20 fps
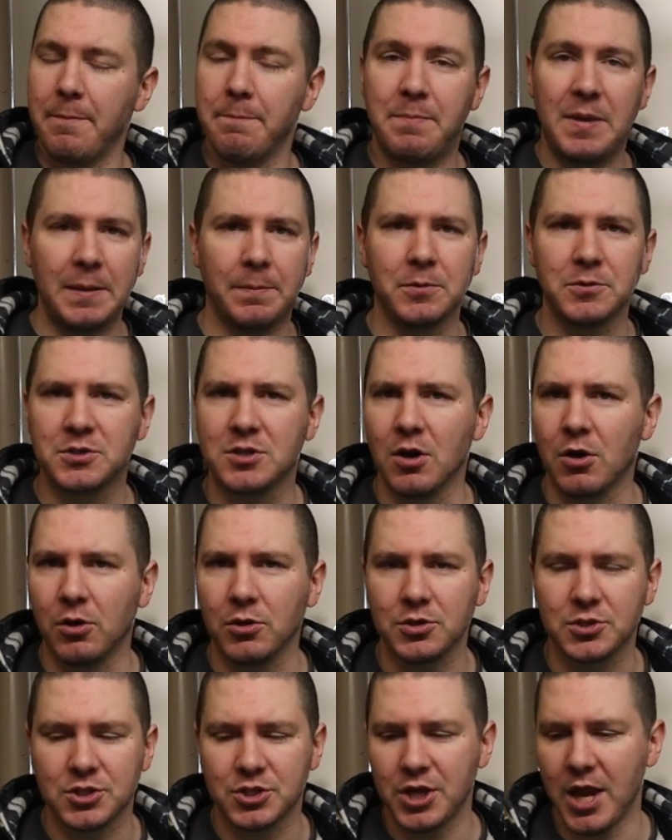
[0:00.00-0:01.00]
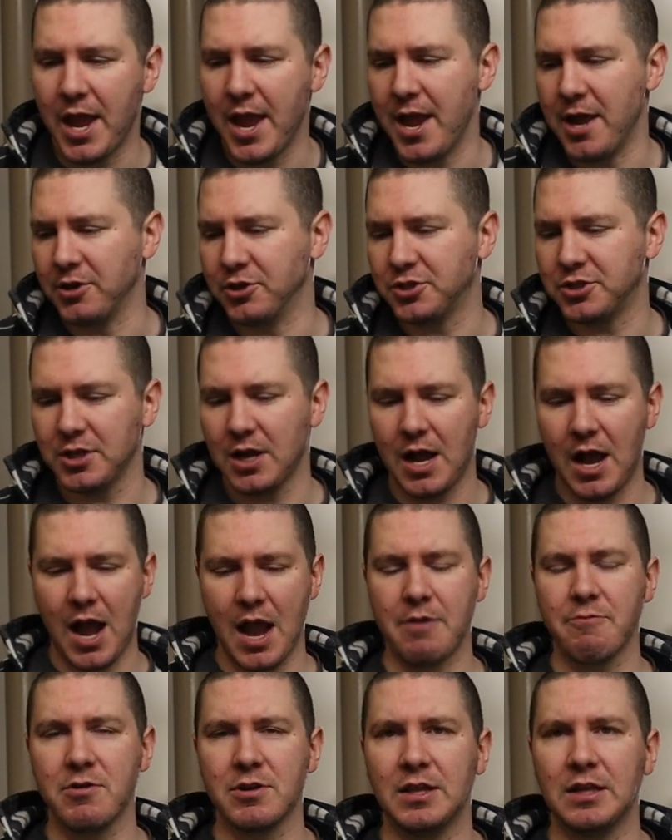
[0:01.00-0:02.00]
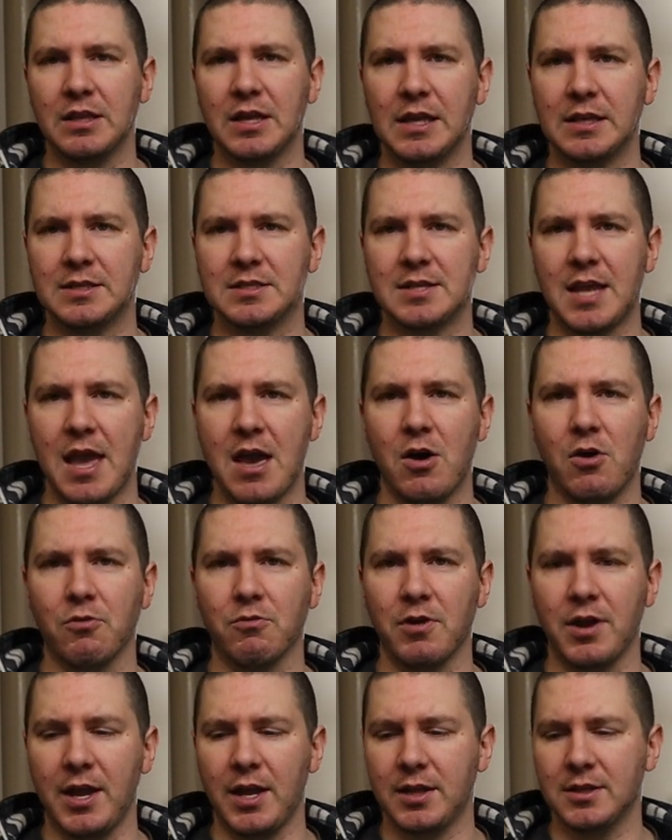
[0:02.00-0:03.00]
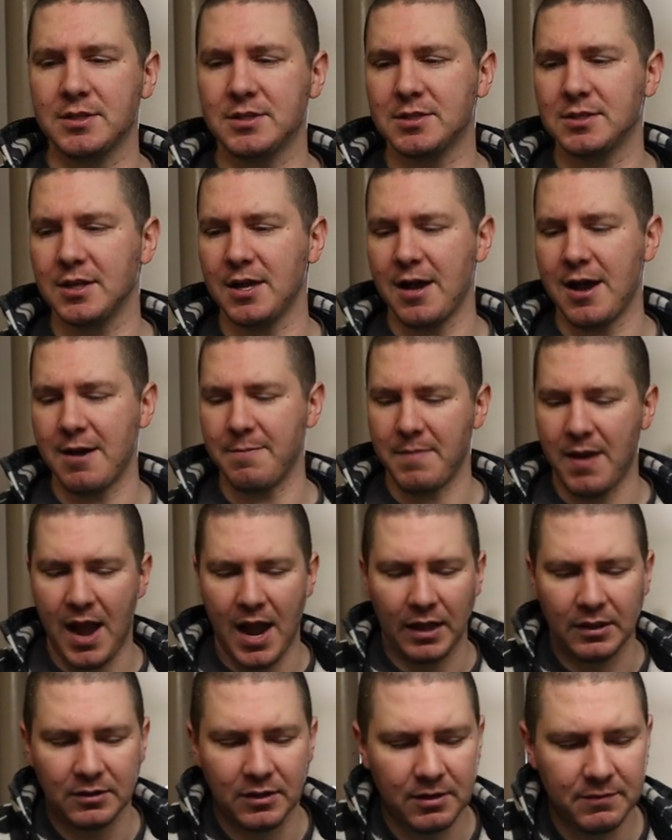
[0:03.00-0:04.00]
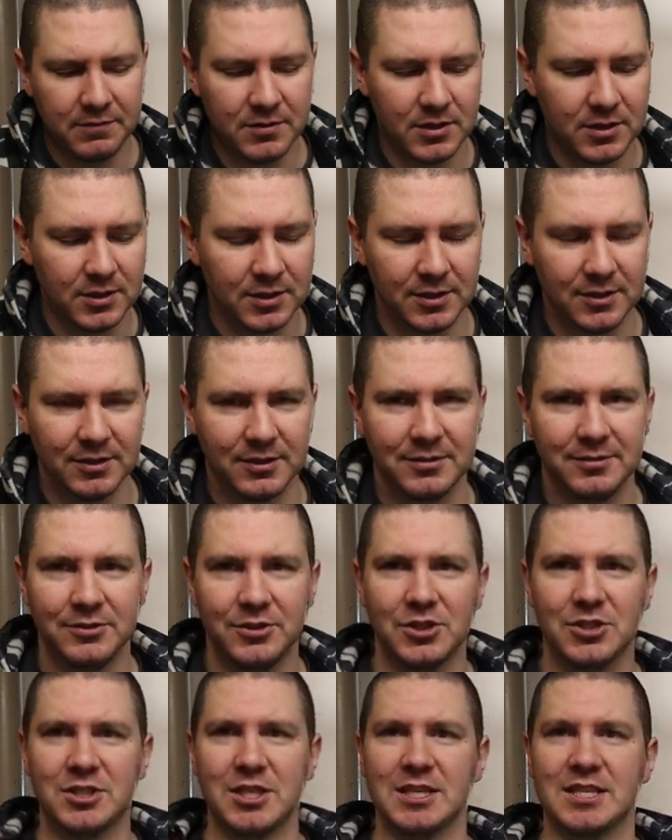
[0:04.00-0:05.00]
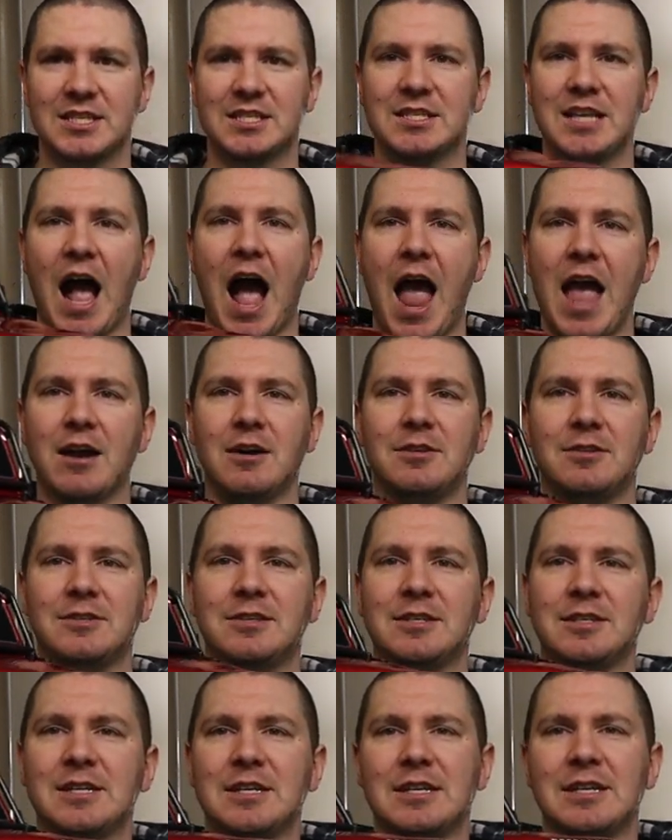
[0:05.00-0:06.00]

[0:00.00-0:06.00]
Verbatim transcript: people's goals change. I really like scale rigs. Um, I love the just the style.